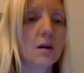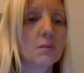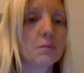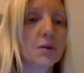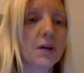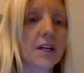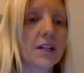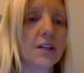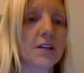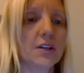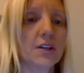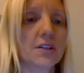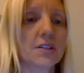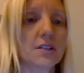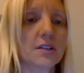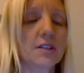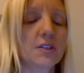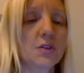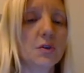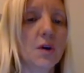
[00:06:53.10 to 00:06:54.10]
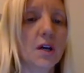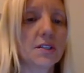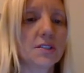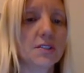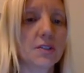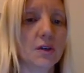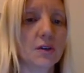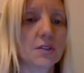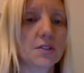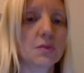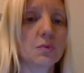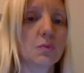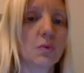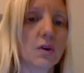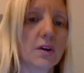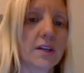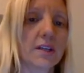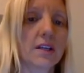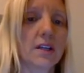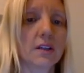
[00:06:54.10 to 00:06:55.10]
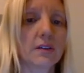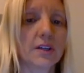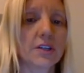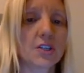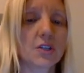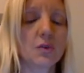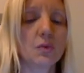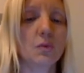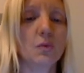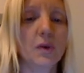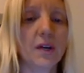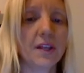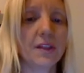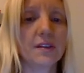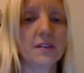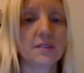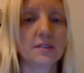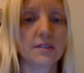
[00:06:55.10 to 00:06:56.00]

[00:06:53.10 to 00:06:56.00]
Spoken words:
Predators learn to associate warning coloration with